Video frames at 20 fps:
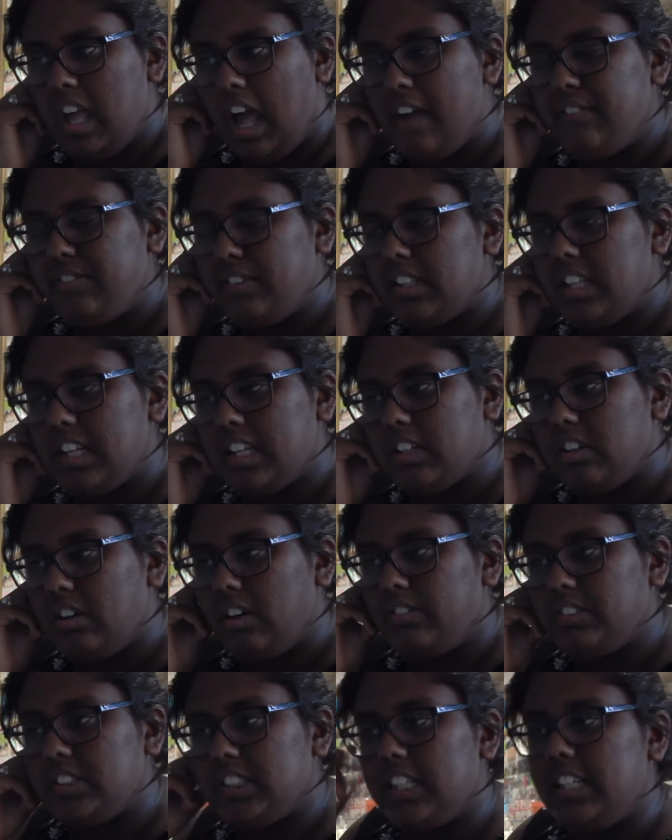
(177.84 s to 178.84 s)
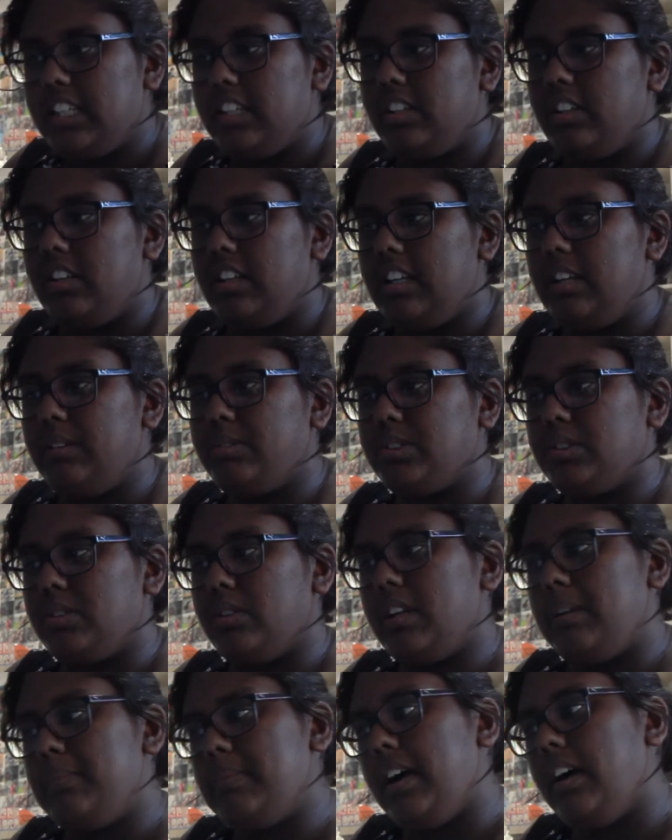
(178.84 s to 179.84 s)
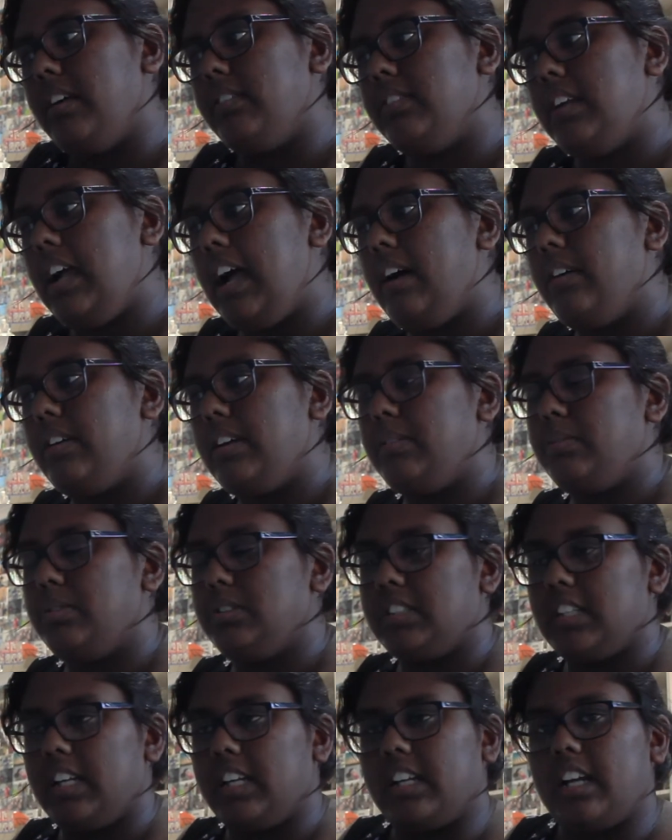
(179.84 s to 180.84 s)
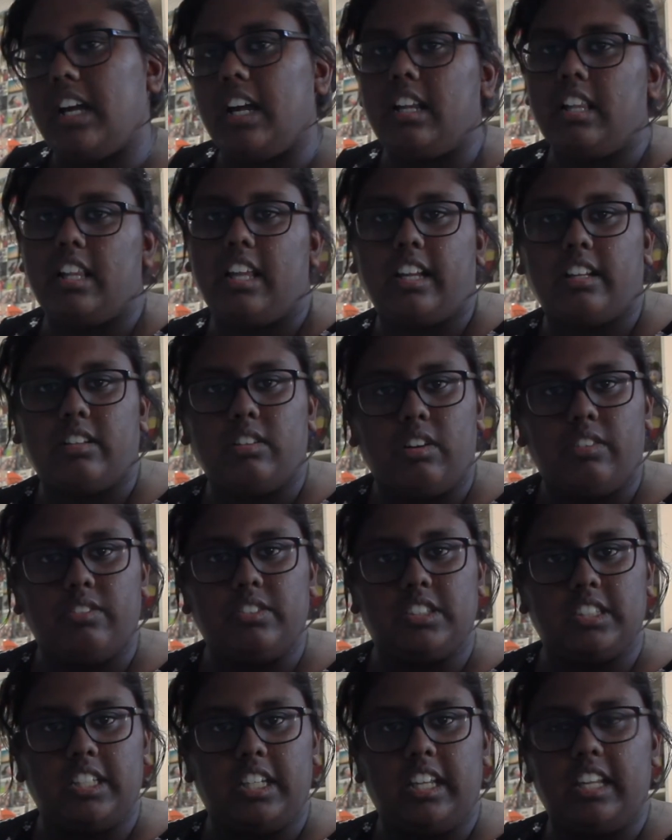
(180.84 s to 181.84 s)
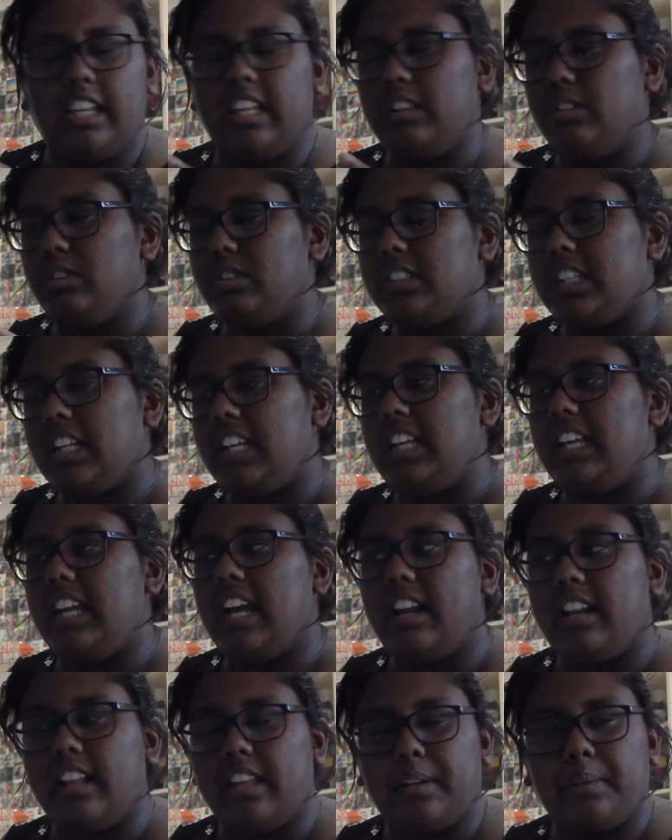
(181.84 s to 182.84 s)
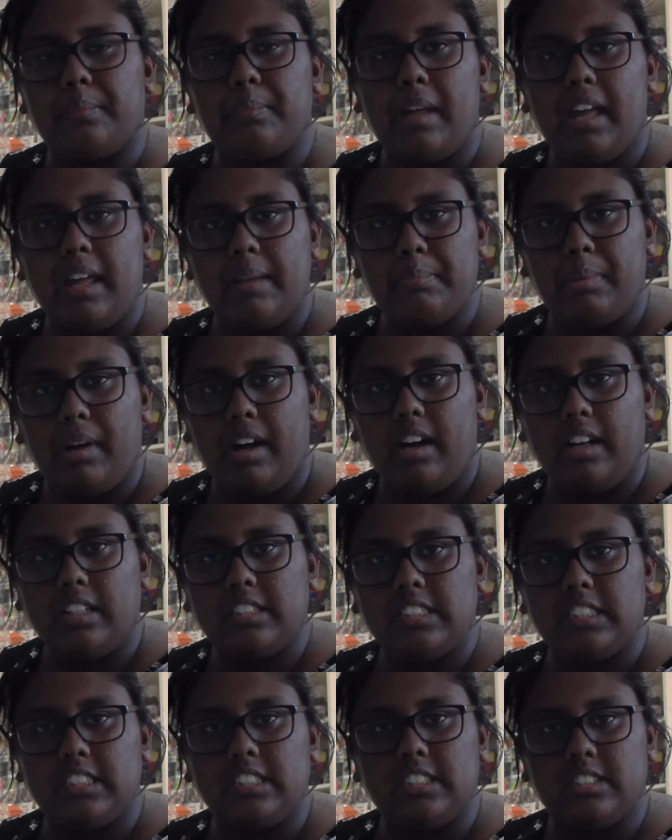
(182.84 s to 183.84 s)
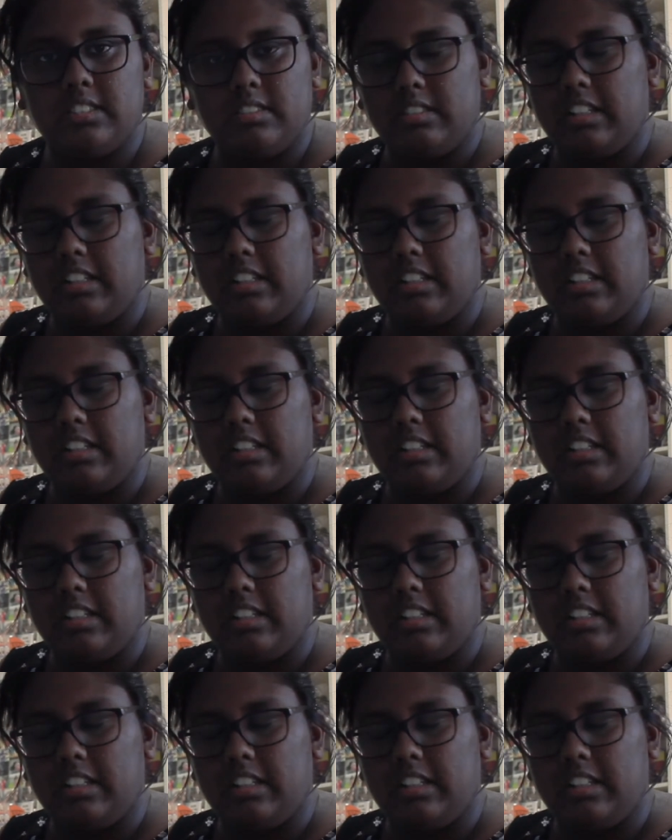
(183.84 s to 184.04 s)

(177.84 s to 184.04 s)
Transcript: I feel like, obviously, he was talking about how he was, like, kind of, like, obviously, it looks like he had, like, a bad past, this